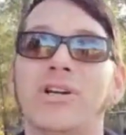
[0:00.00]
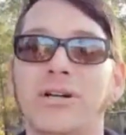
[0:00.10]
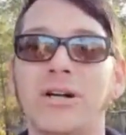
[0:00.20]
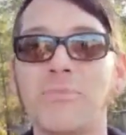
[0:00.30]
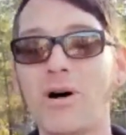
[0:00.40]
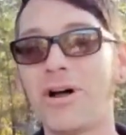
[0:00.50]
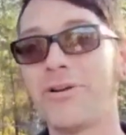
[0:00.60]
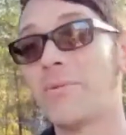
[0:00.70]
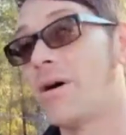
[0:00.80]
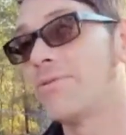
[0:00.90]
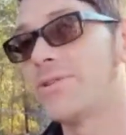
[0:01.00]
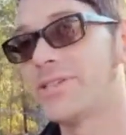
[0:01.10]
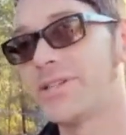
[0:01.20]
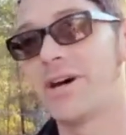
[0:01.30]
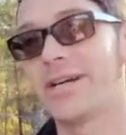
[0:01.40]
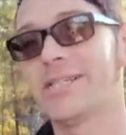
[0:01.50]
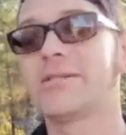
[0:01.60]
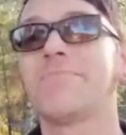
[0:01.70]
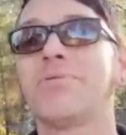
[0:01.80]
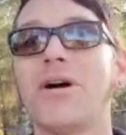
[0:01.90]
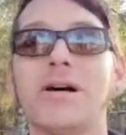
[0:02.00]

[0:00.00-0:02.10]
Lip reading: couple hundred a month is a nice plus.